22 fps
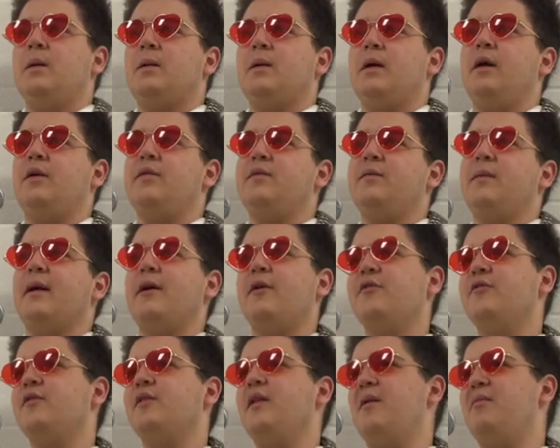As a micro
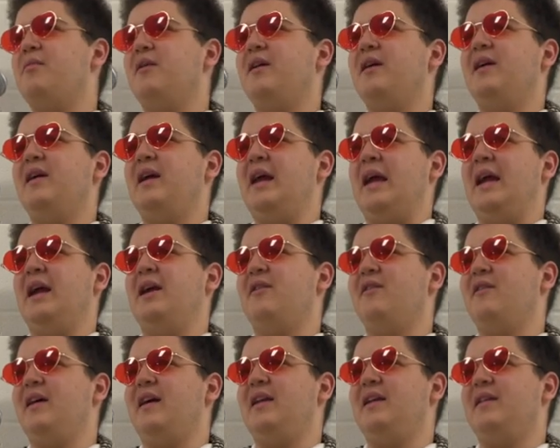celebrity
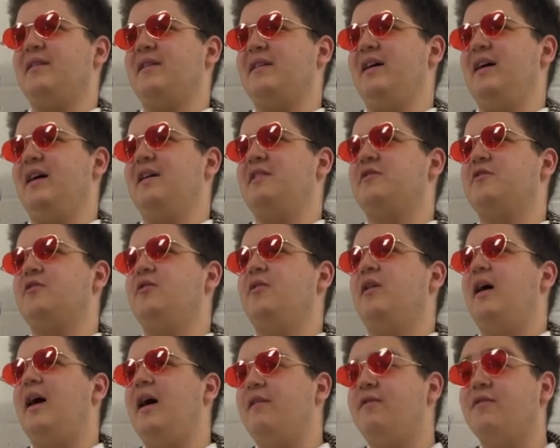here at Ithaca High
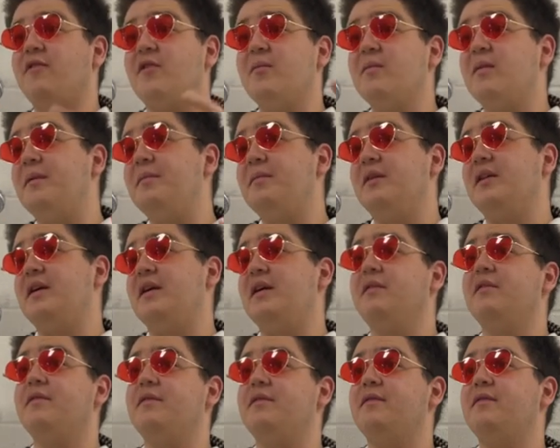School, I firmly
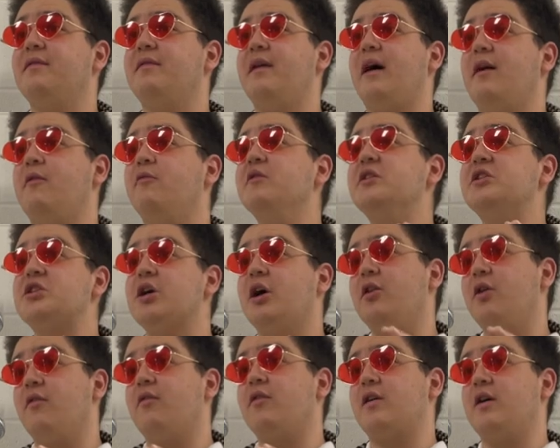believe that we
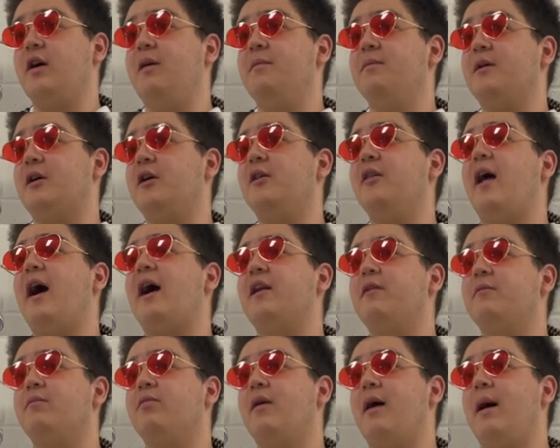shall overcome the
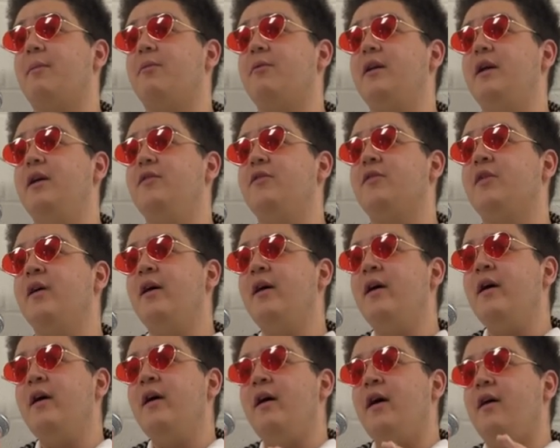colligative properties
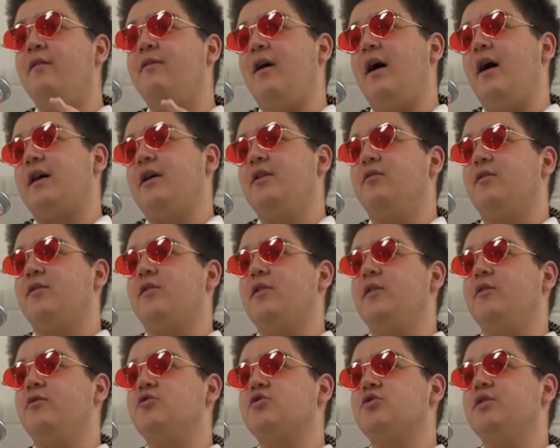of aqueous
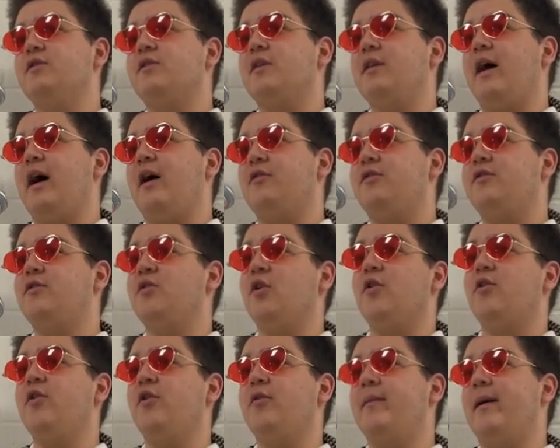solutions and how
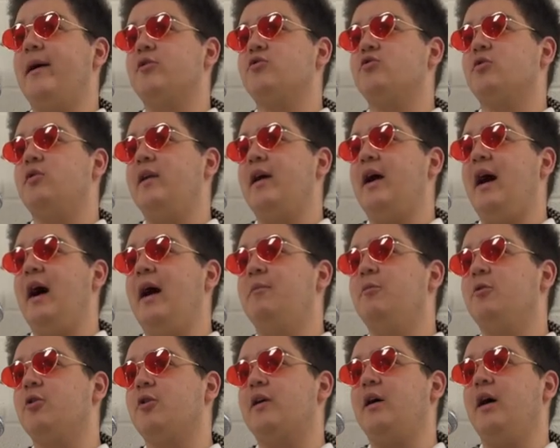stoichiometrically high
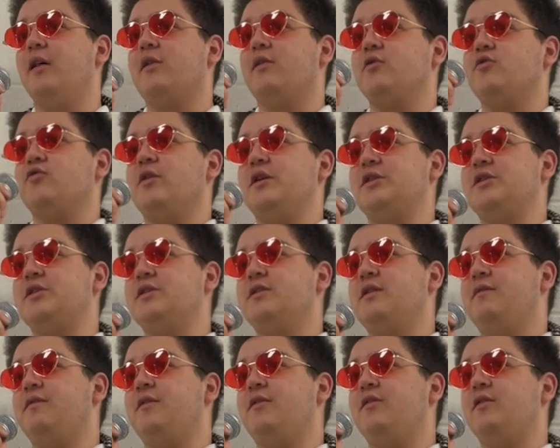molar concentrations
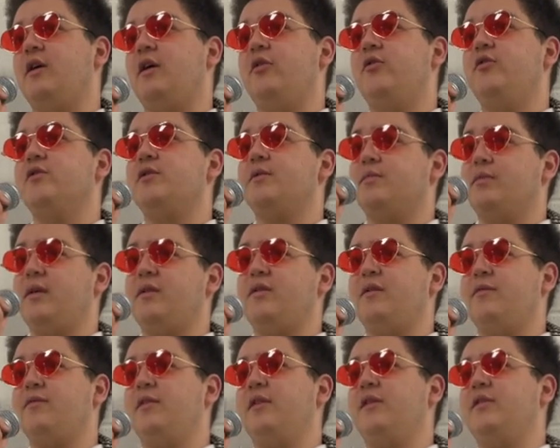of the solute depress
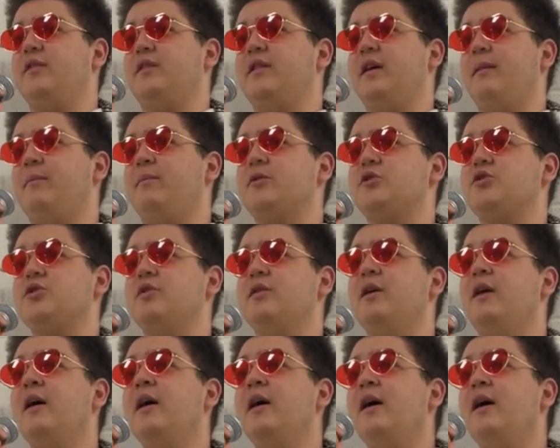the freezing
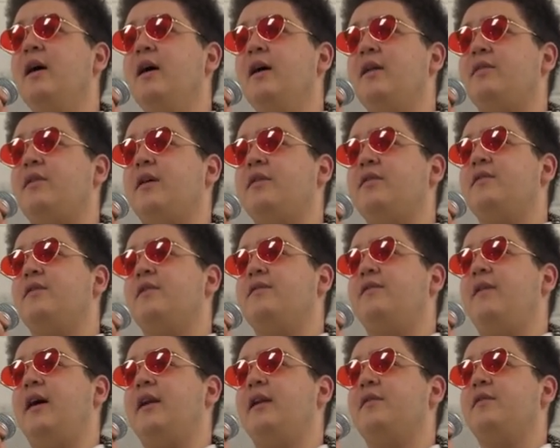temperature, thus
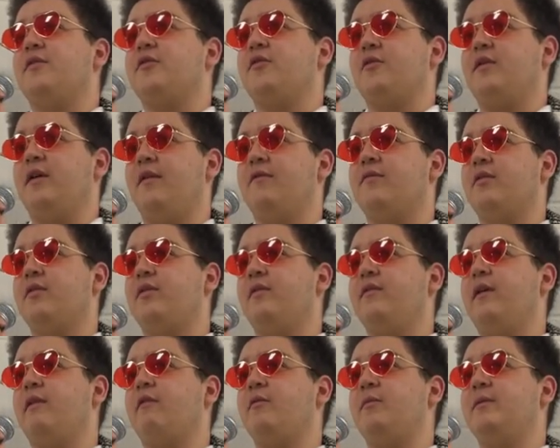defining the circumference
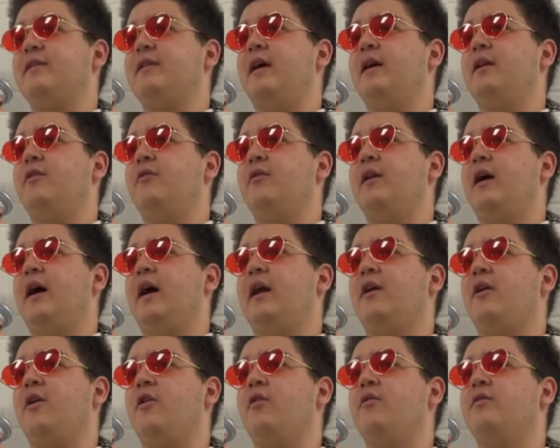of every potato in
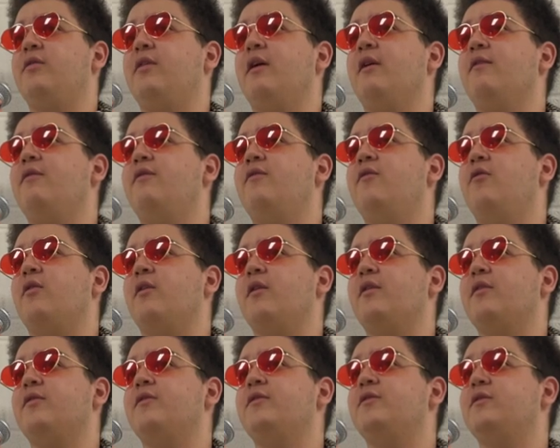Idaho,
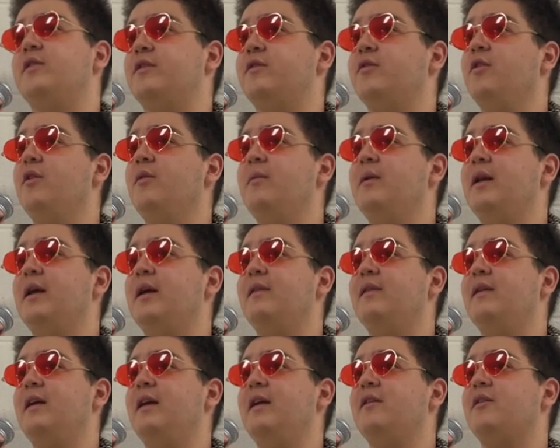therefore determining
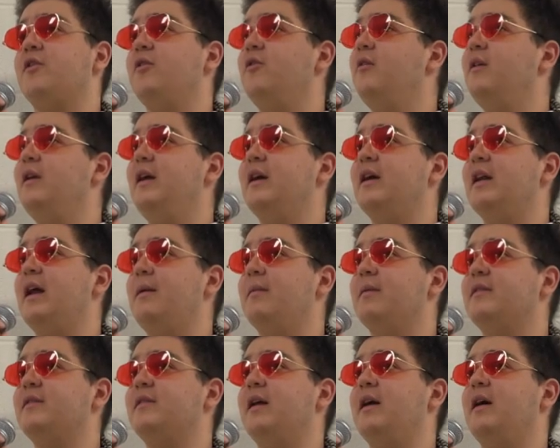the current
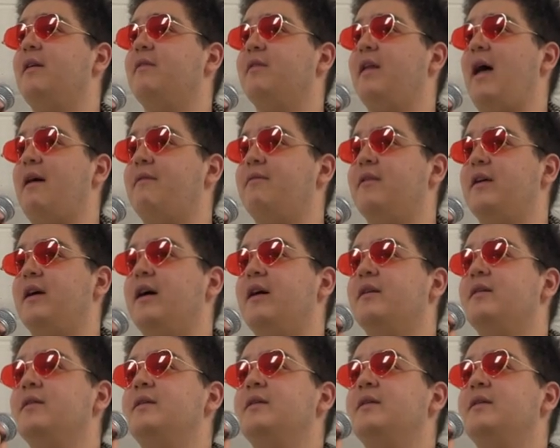economic state of Latvia.